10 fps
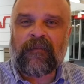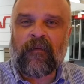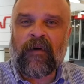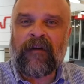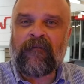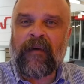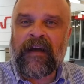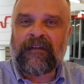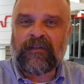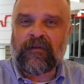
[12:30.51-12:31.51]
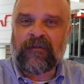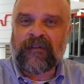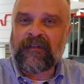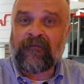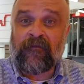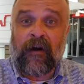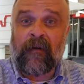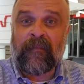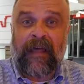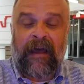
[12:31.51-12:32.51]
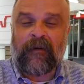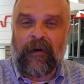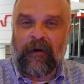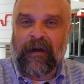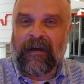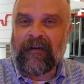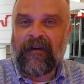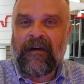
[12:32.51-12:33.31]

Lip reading: one of my students from Latin America.